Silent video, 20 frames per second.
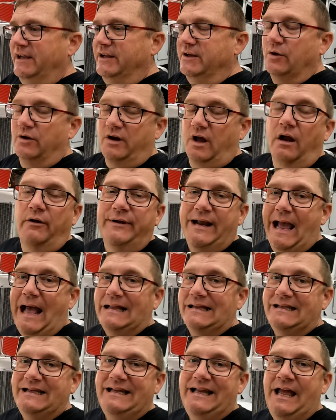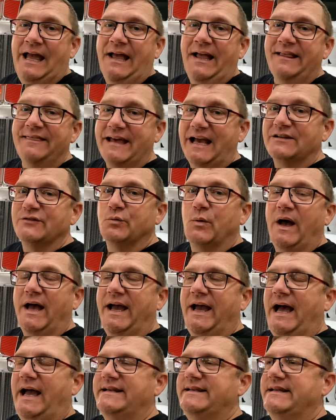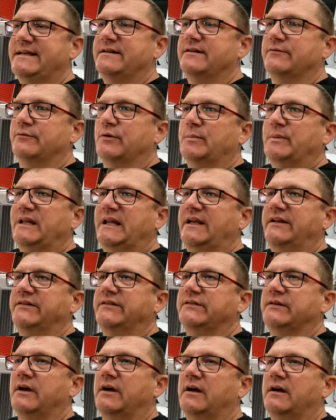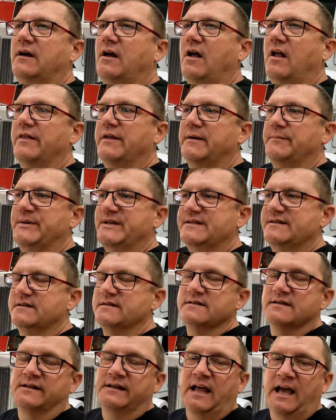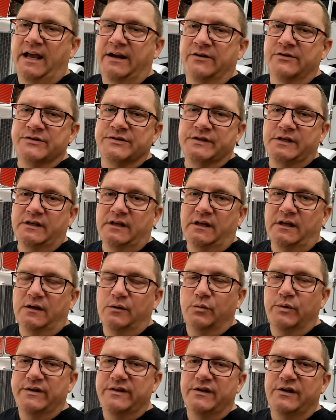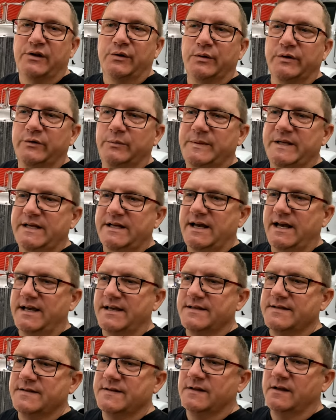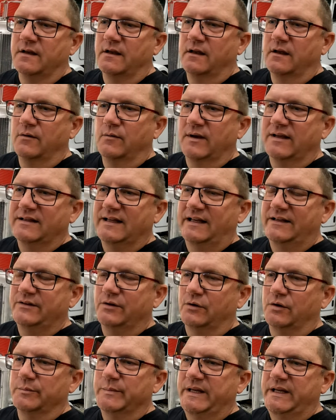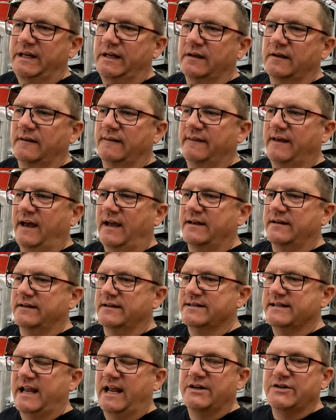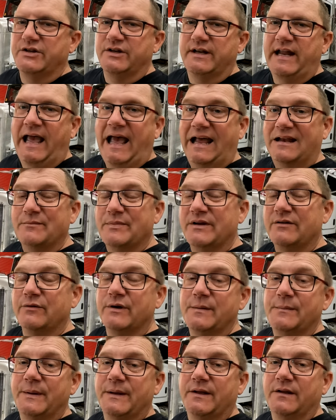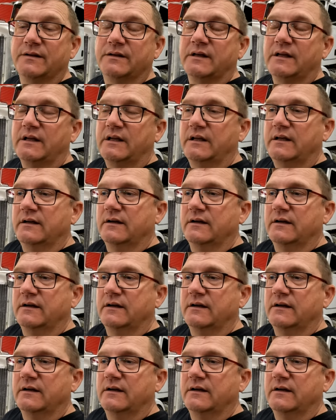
you know, in all reality, that's why I didn't replace all the pistons and liners with new, is because when Glenn told me that this engine had been rebuilt